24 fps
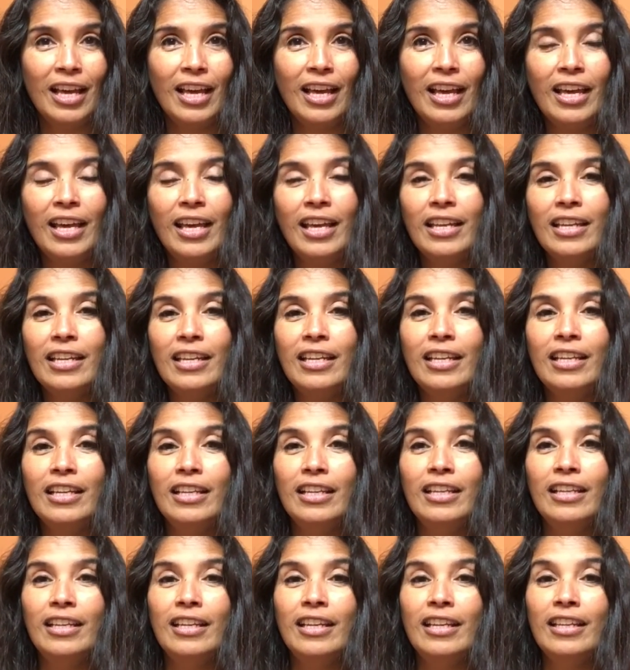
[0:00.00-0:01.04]
And
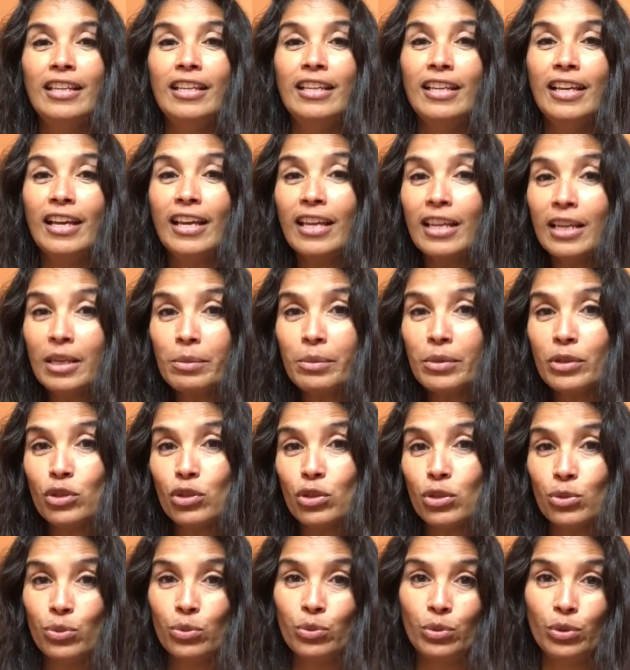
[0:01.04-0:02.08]
in the
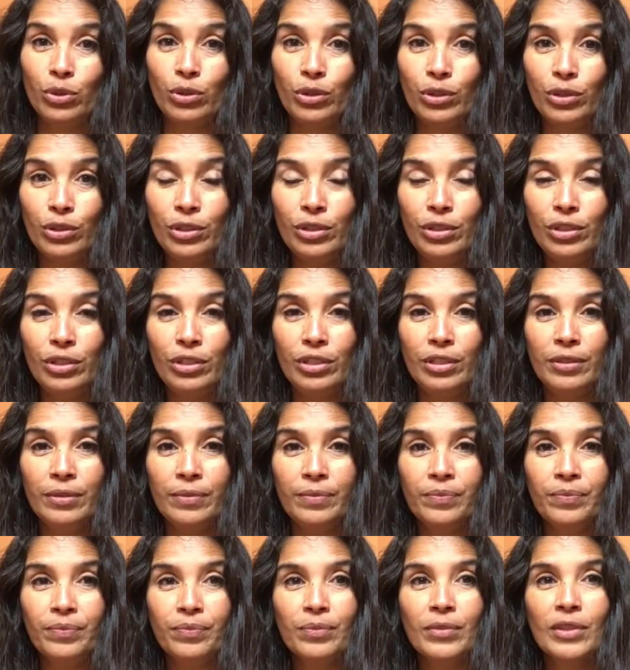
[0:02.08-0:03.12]
animist world,
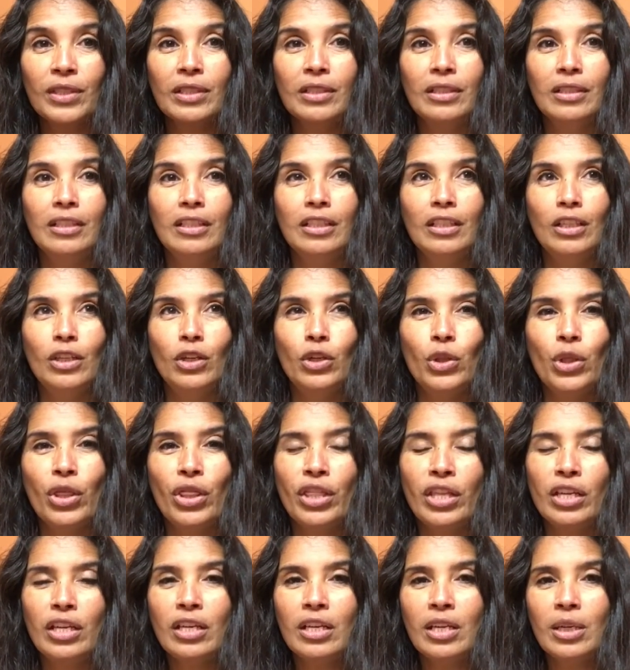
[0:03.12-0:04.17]
you know,
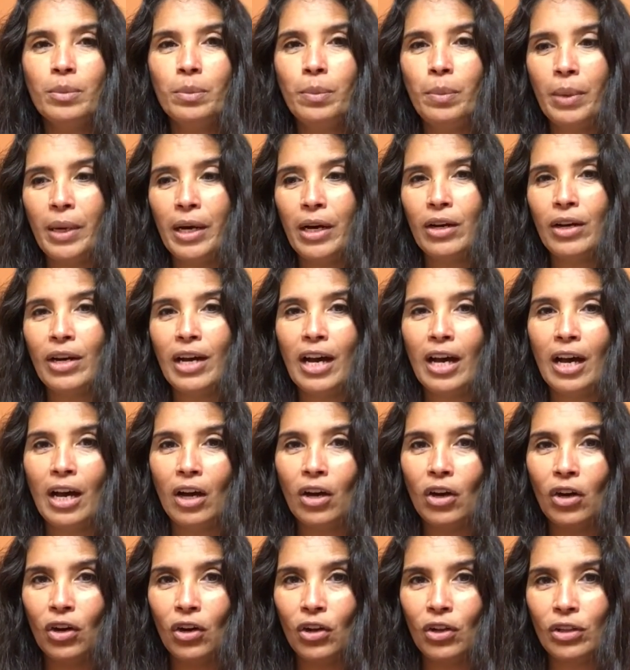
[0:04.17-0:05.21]
think about how
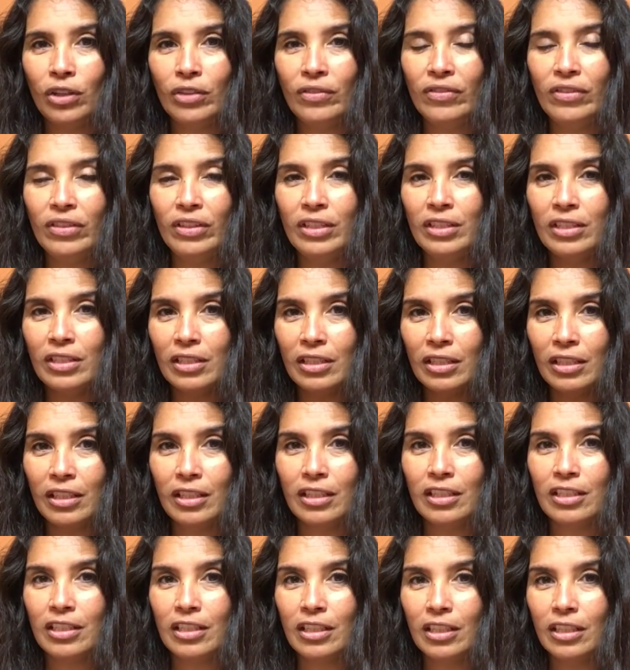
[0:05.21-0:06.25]
all of these
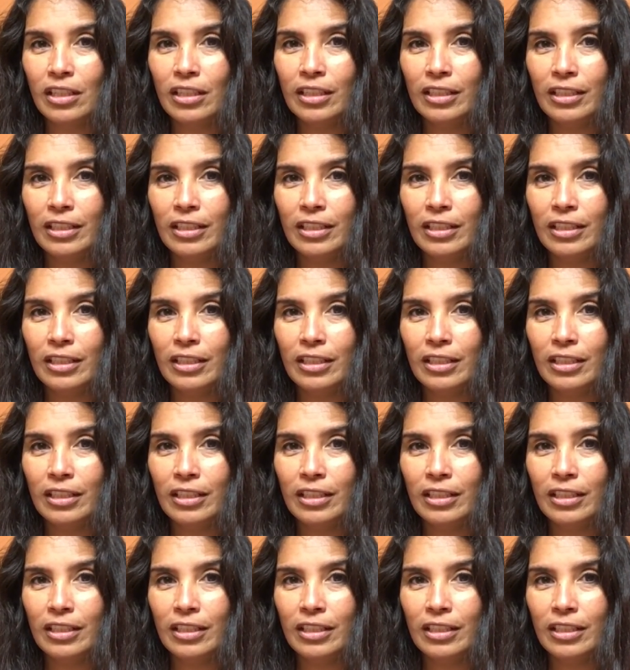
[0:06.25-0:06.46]
things are